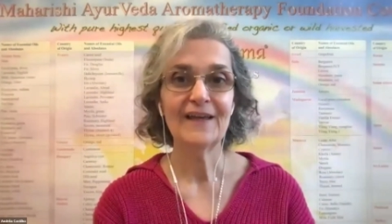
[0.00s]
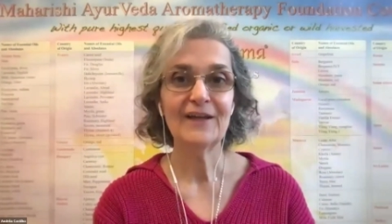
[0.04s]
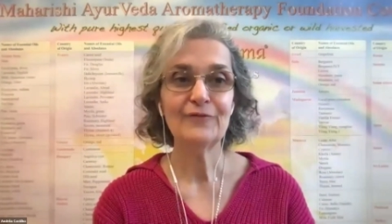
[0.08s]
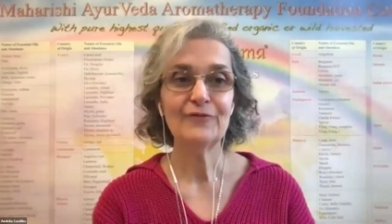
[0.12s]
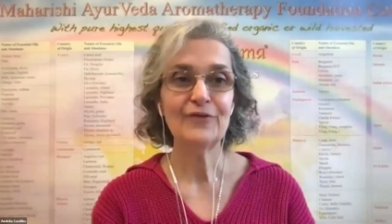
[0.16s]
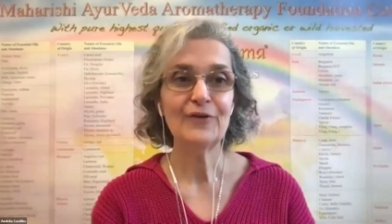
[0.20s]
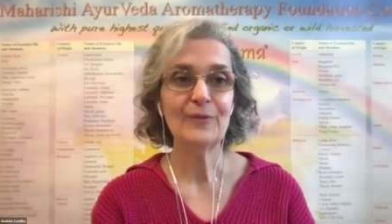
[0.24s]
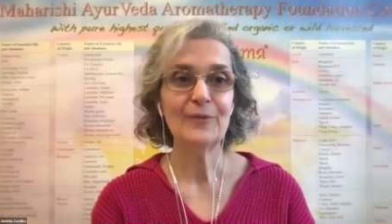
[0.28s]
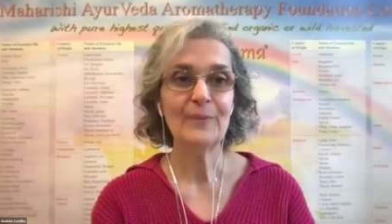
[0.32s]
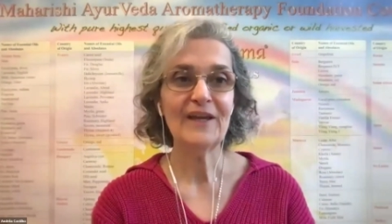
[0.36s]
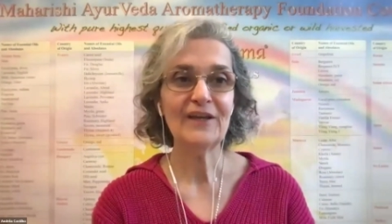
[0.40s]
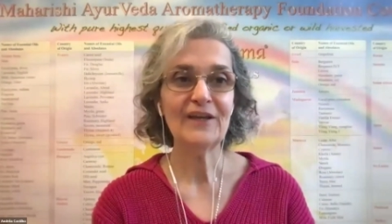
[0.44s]

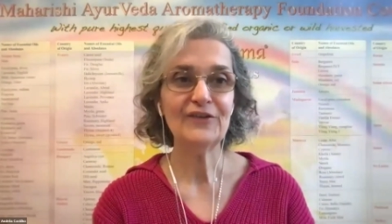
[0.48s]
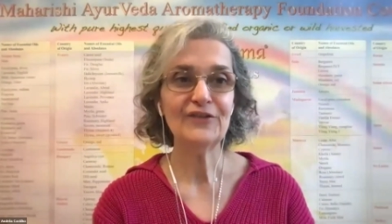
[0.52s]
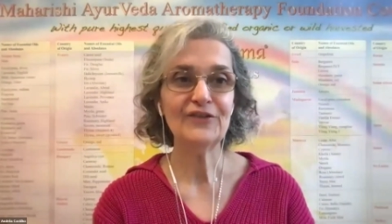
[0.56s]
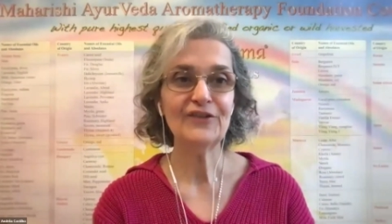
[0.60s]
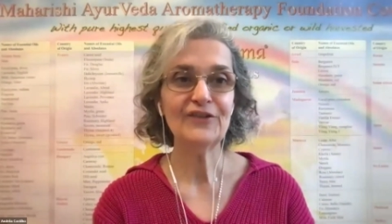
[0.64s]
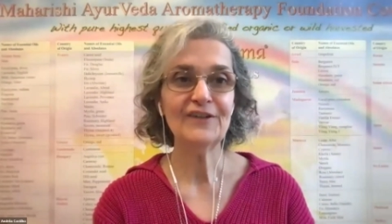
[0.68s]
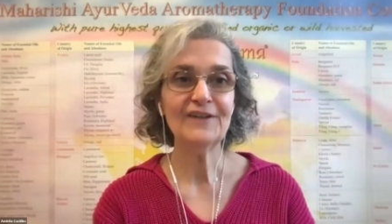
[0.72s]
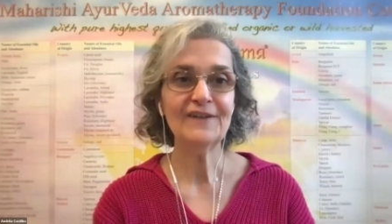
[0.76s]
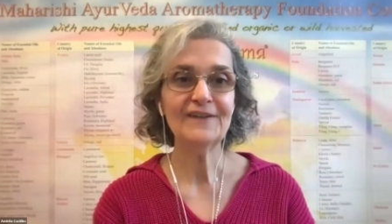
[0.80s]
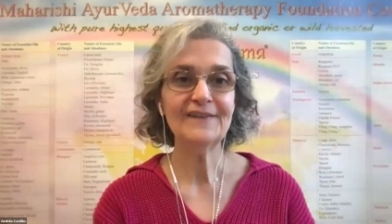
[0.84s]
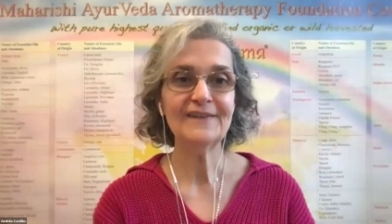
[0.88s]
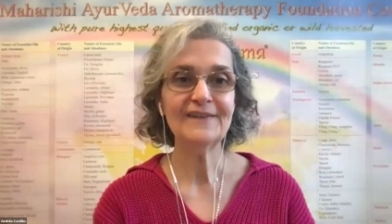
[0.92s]

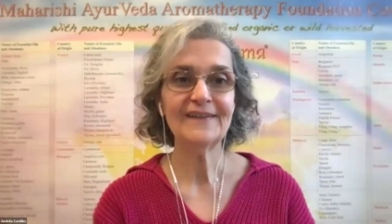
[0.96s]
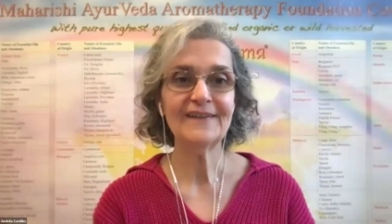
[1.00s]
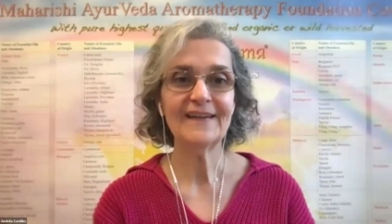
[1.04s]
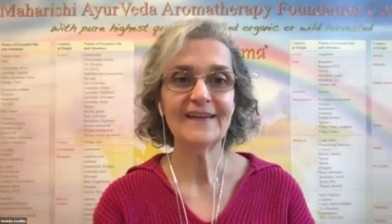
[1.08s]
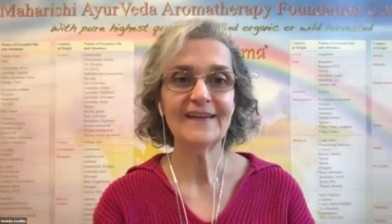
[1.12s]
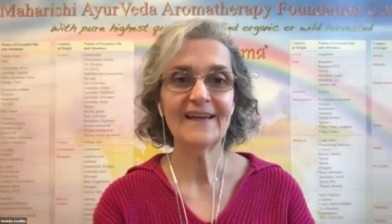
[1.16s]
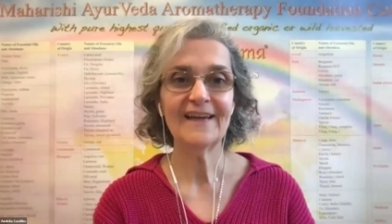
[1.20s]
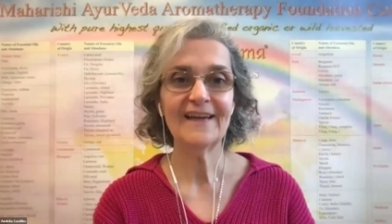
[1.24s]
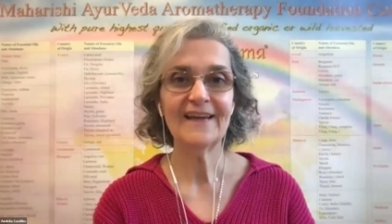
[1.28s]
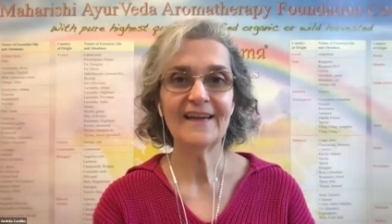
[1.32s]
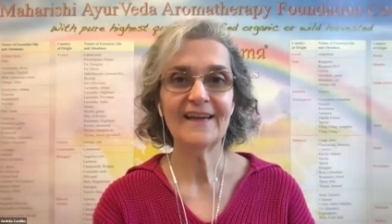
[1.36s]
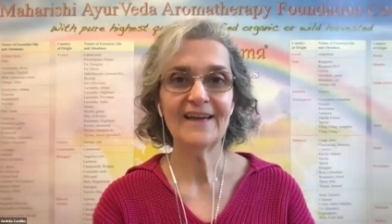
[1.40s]
information
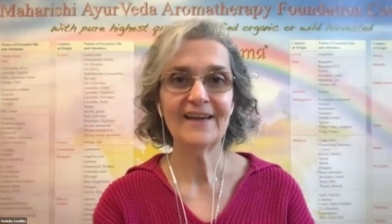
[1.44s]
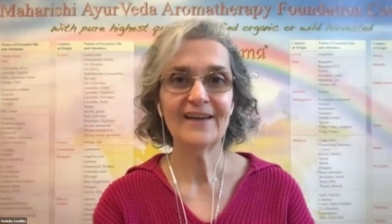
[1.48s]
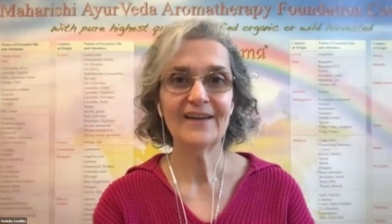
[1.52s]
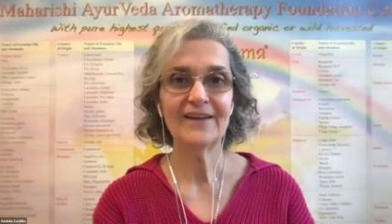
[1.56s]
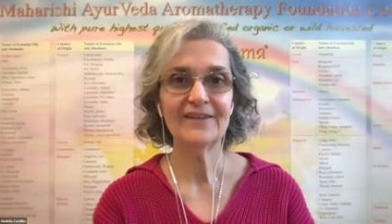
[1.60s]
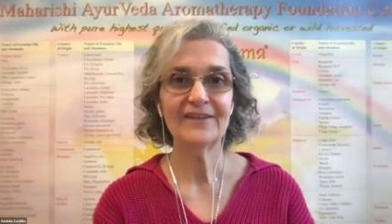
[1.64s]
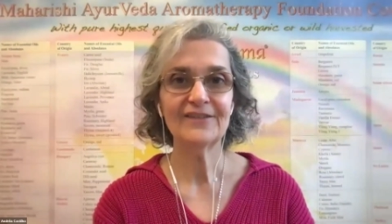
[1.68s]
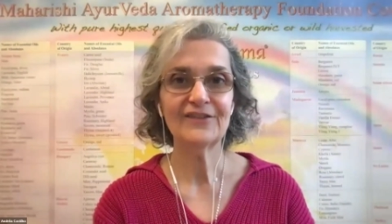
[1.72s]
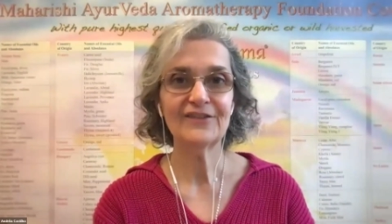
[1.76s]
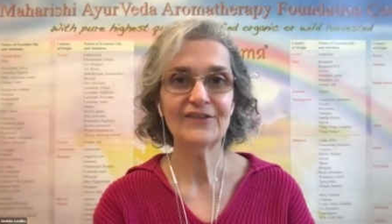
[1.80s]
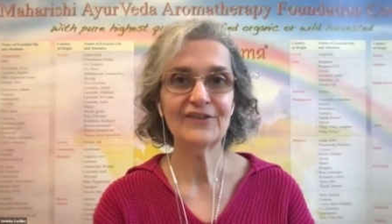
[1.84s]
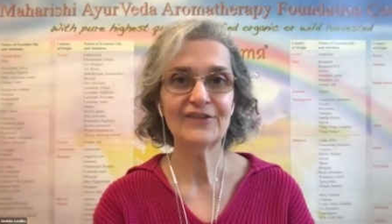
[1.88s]

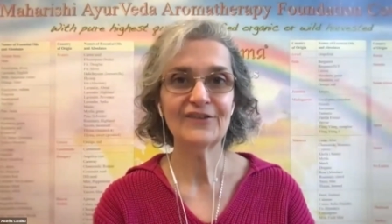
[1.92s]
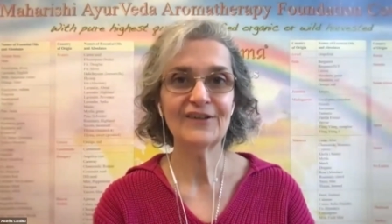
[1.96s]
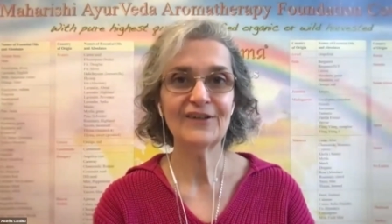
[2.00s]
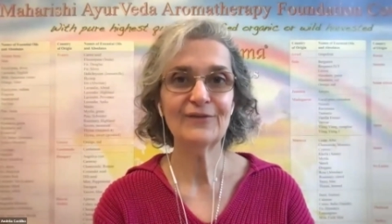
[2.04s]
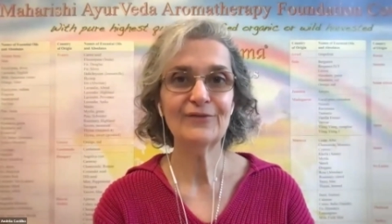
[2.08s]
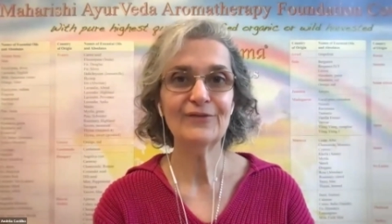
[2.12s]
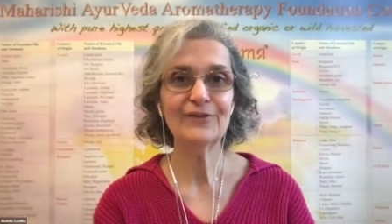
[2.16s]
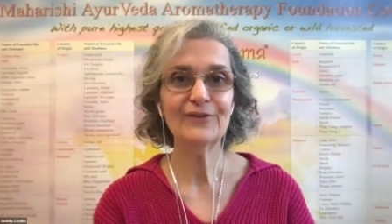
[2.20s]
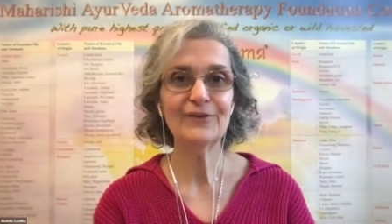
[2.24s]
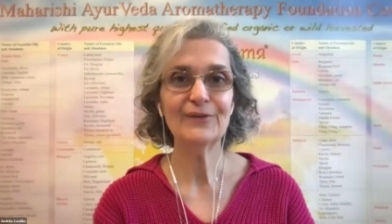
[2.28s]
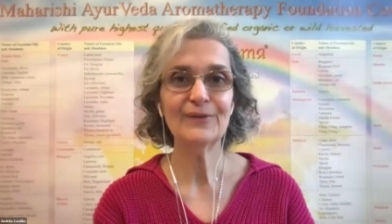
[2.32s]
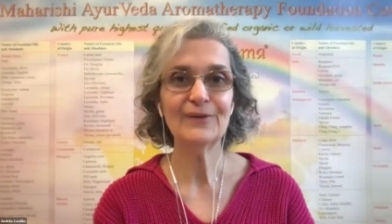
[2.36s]
and to
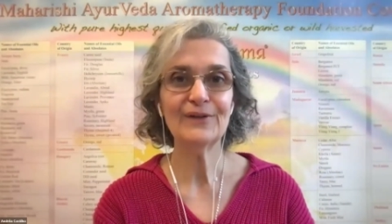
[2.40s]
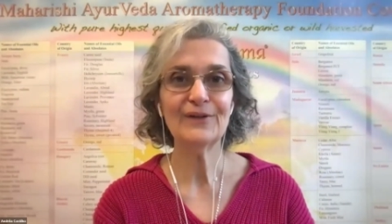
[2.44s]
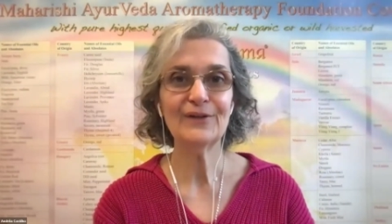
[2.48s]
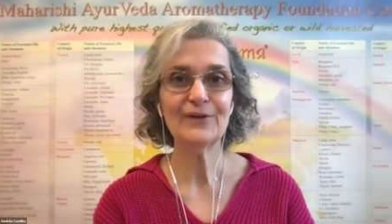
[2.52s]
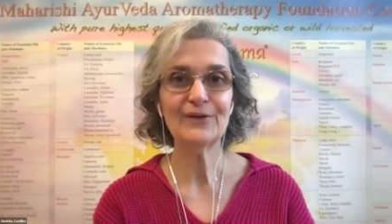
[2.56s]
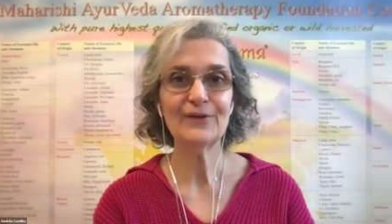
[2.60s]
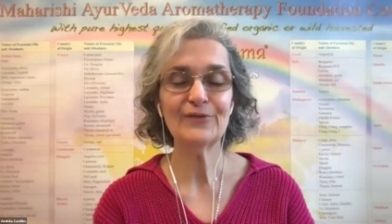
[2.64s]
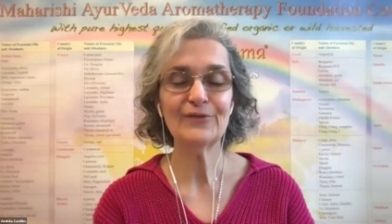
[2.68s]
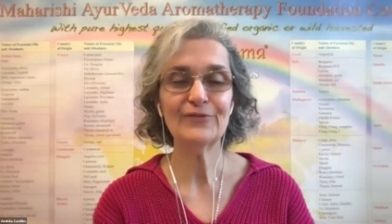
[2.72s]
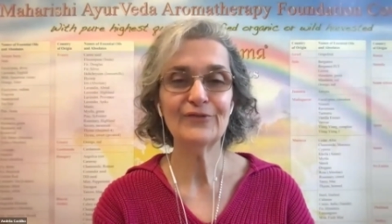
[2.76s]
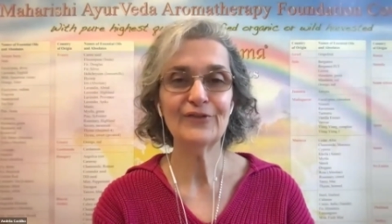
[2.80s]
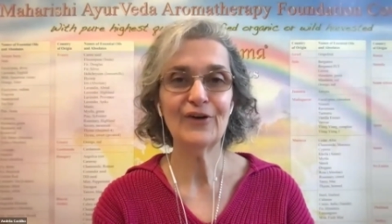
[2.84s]
give you a
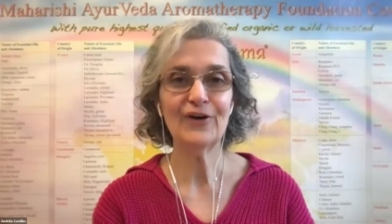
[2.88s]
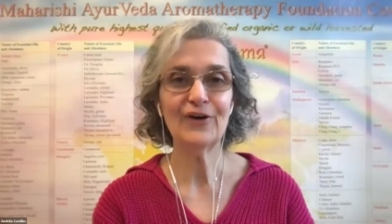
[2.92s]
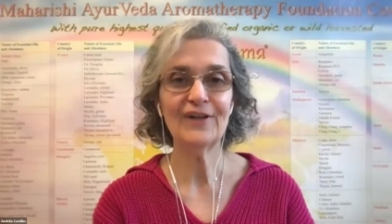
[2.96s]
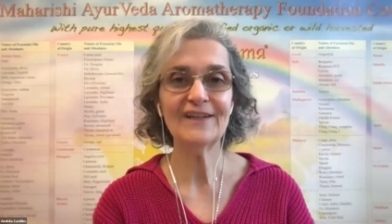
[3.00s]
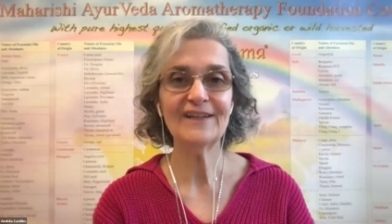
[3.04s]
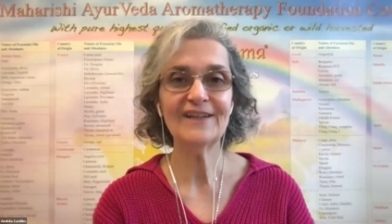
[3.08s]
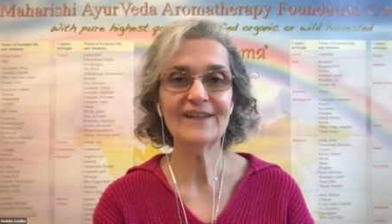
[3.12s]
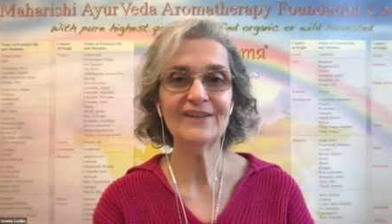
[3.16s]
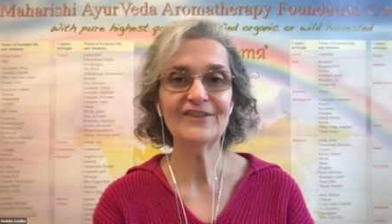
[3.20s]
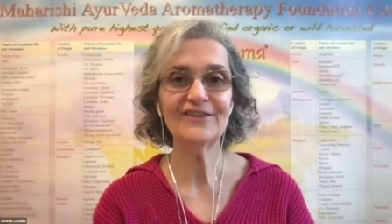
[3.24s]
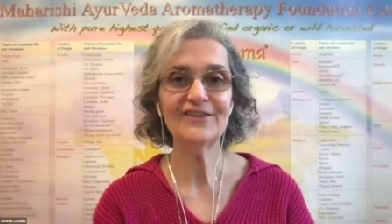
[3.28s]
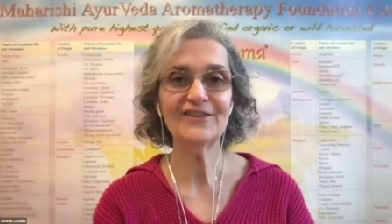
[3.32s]
lot of
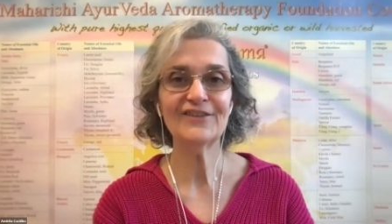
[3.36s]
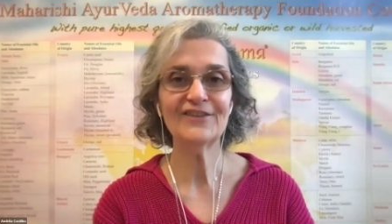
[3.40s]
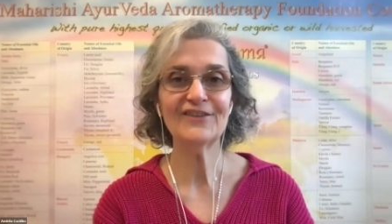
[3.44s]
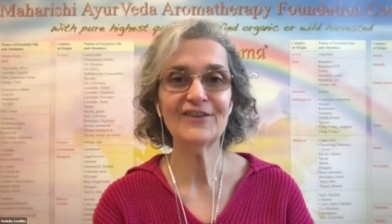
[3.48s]
knowledge.